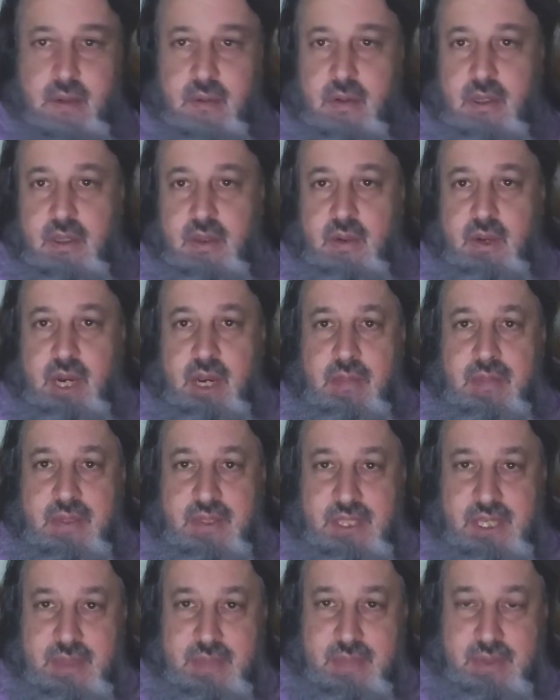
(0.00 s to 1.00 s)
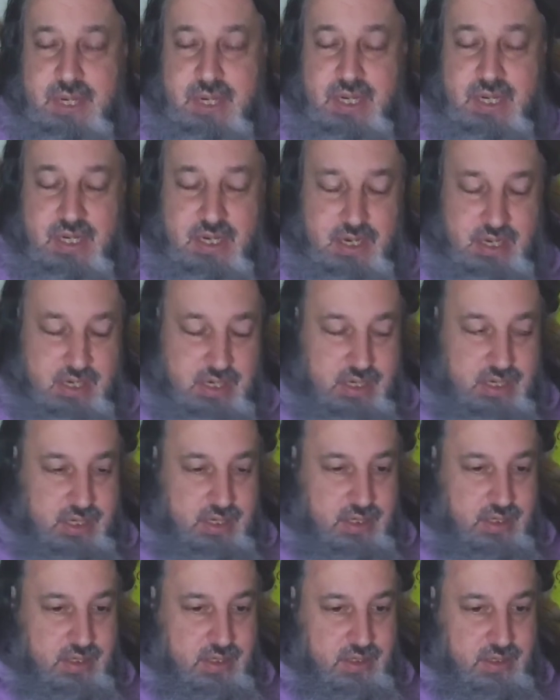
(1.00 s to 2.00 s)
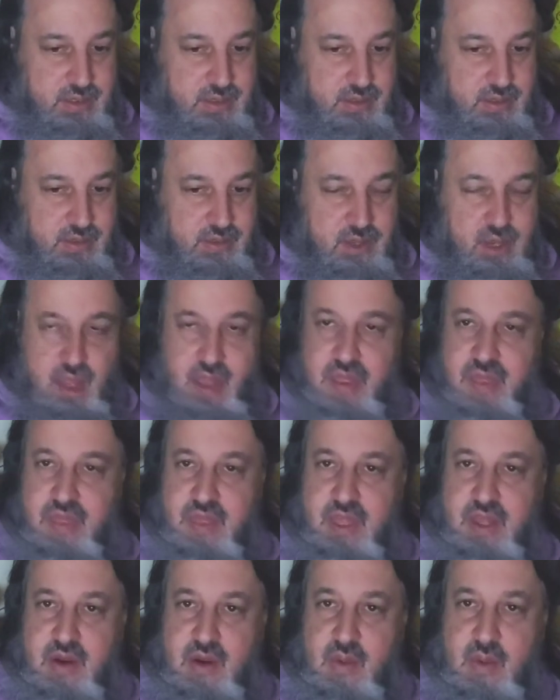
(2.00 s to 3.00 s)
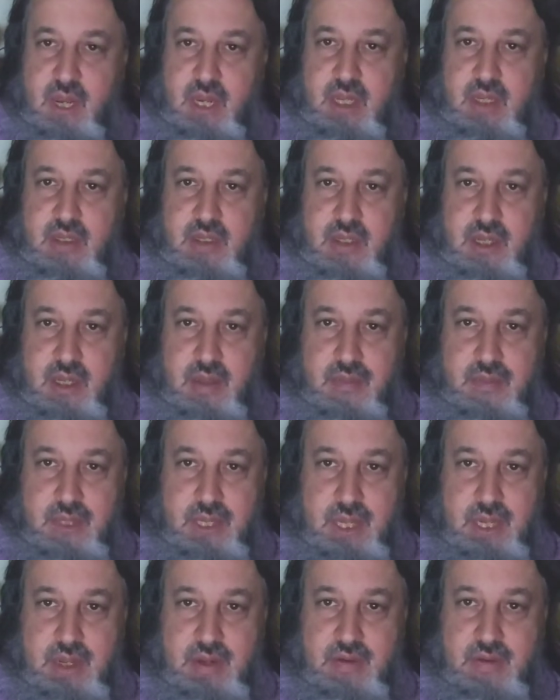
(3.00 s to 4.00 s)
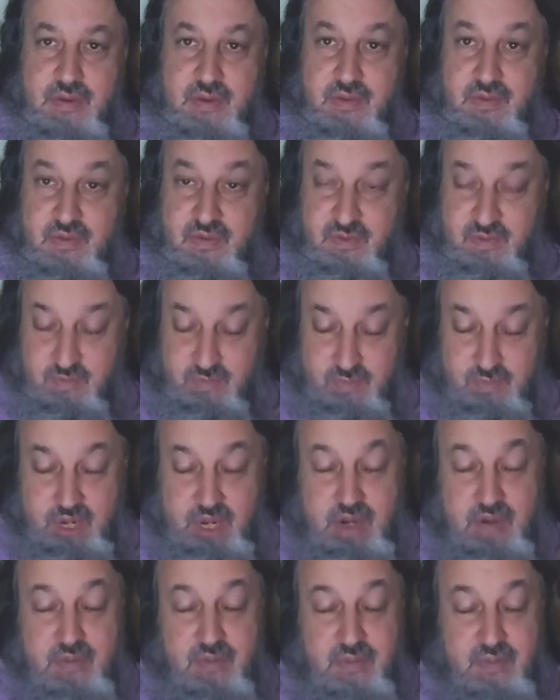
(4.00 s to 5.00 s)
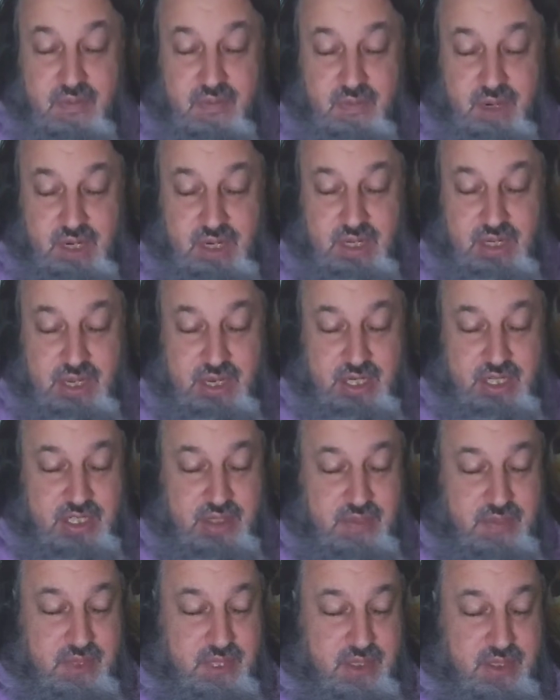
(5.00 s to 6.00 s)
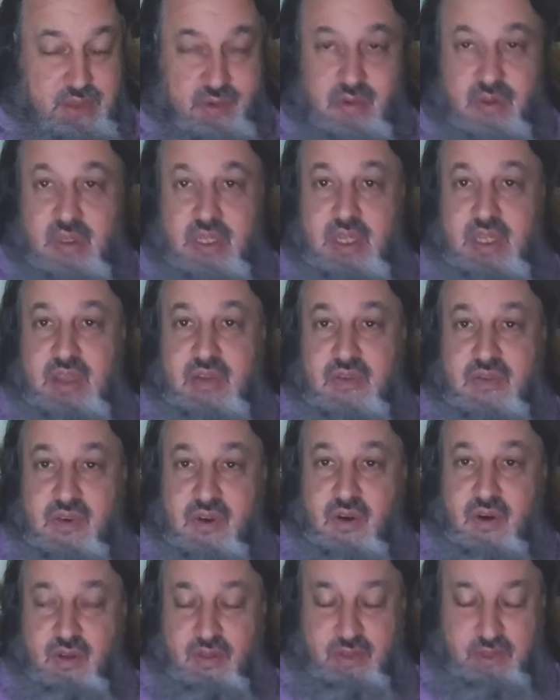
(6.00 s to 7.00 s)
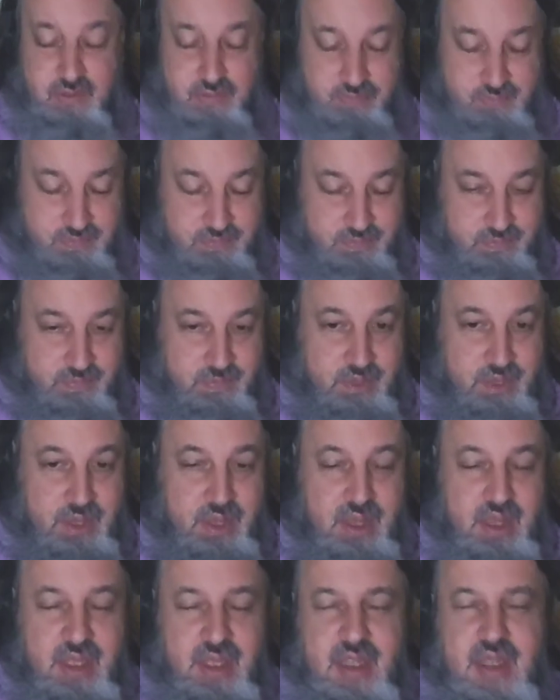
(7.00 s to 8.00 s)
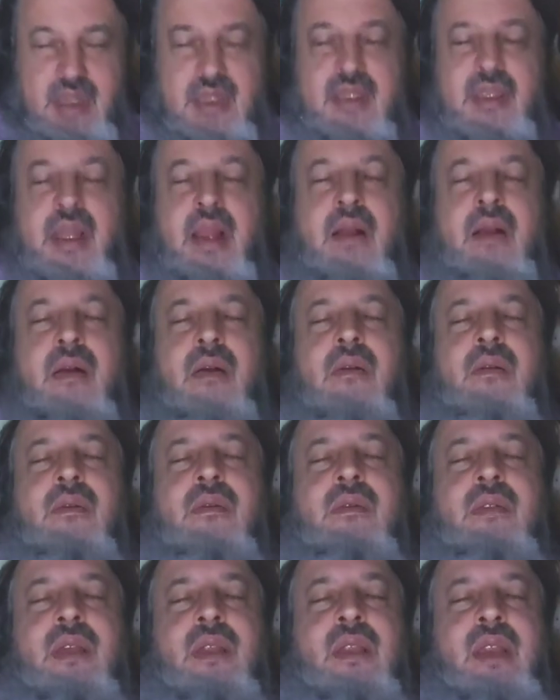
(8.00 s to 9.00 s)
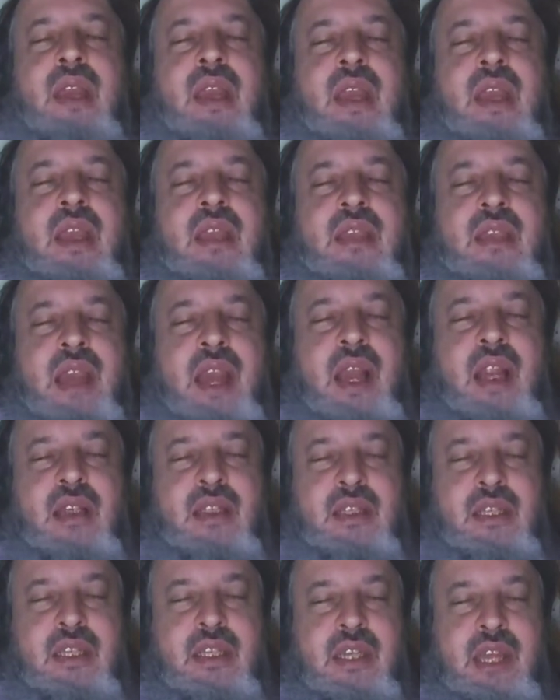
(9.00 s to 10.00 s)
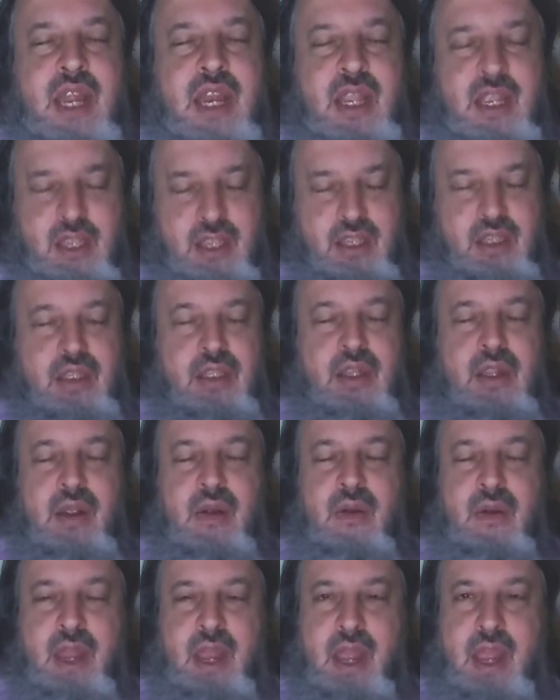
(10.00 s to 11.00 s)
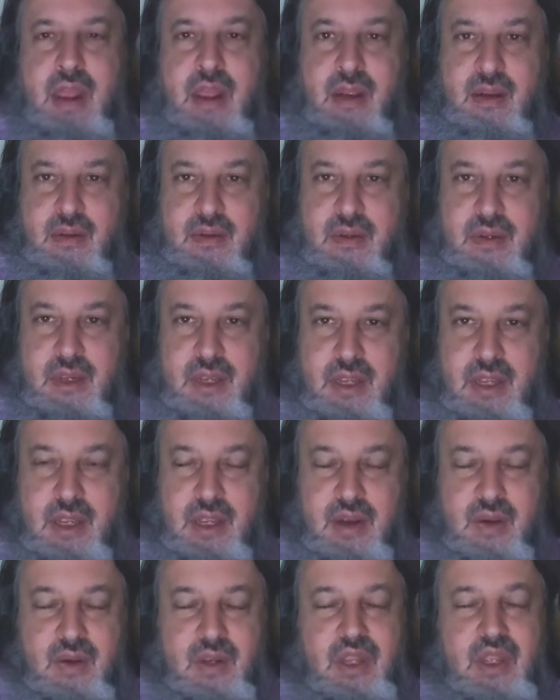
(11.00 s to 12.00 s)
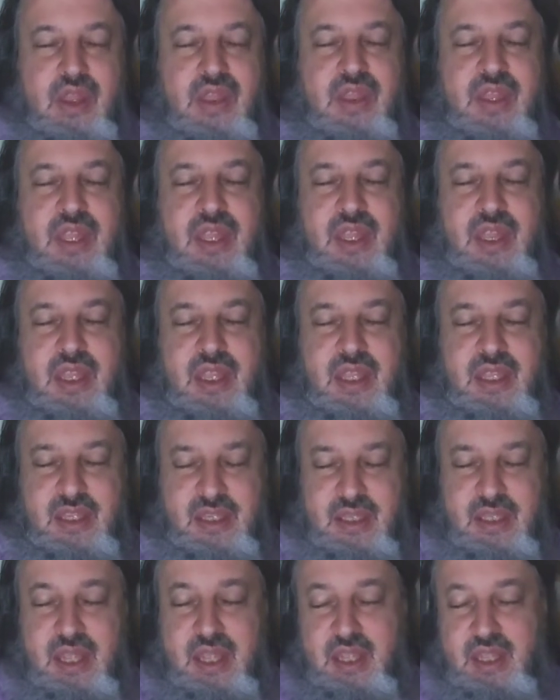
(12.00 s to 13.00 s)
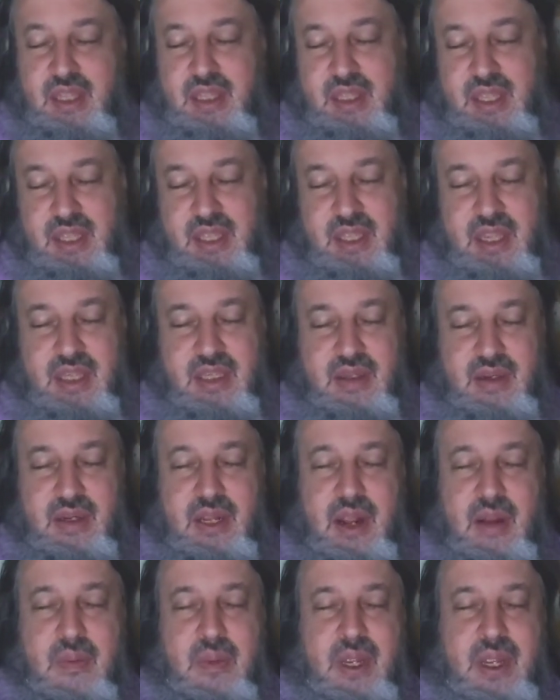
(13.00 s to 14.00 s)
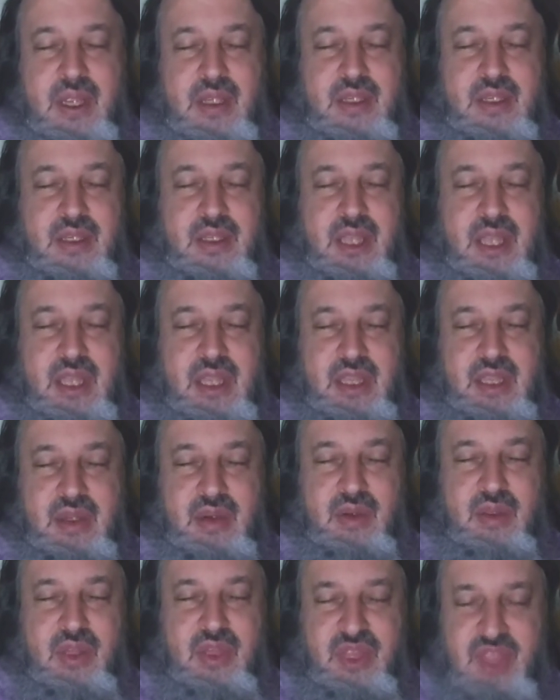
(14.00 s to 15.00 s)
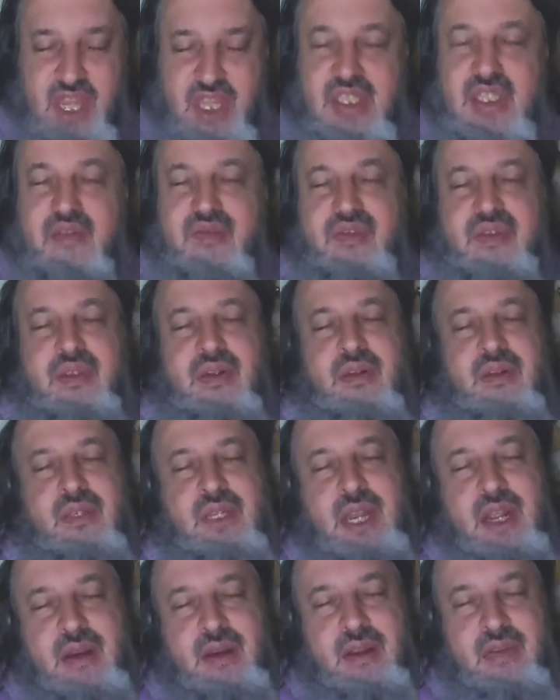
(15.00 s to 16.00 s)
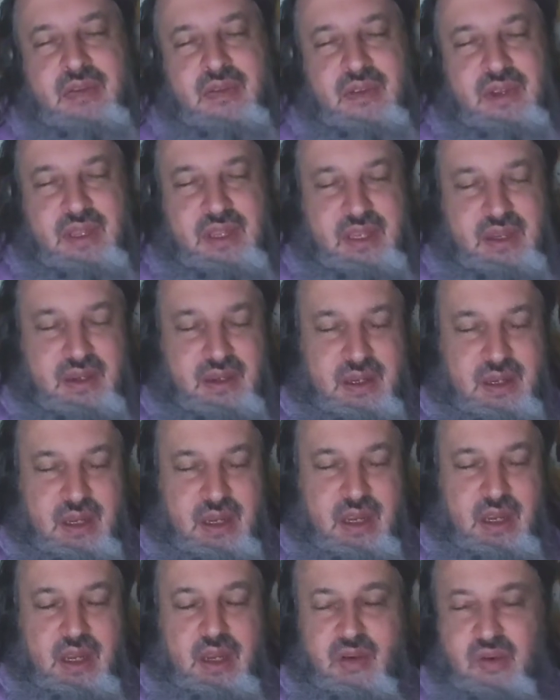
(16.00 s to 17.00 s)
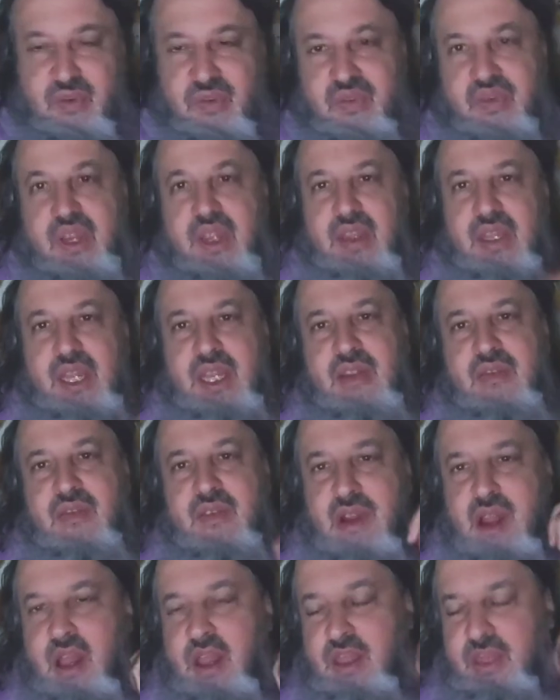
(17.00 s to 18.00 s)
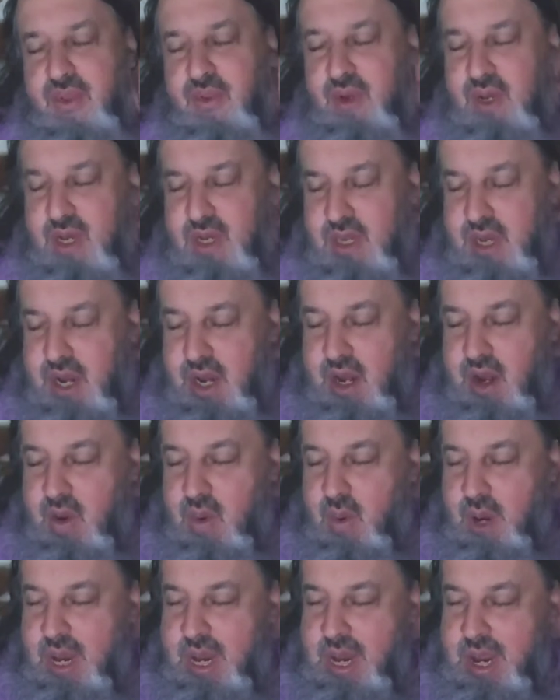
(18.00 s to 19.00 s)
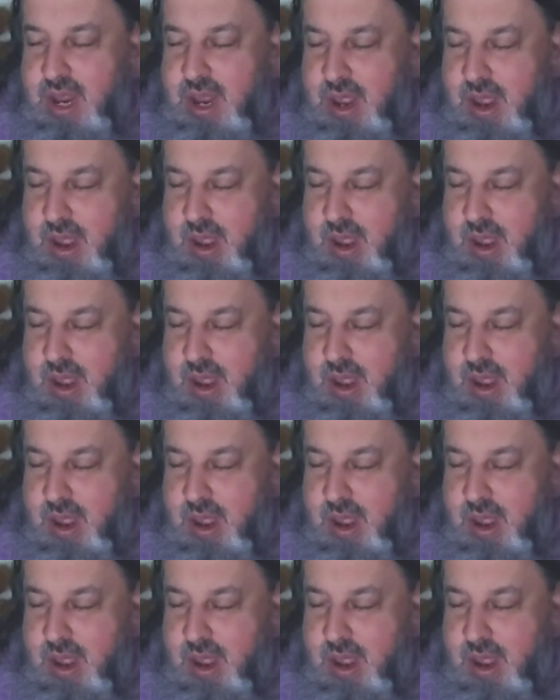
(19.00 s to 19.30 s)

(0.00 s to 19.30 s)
Well, the way I'm sleeping, uh, I think a week has gone by in my recollection, but it's only the fourth. This is how the days actually kind of slow down. Where you, you they, they, slow down because you think they've slowed down. You, you you feel like you've gone through an entire week.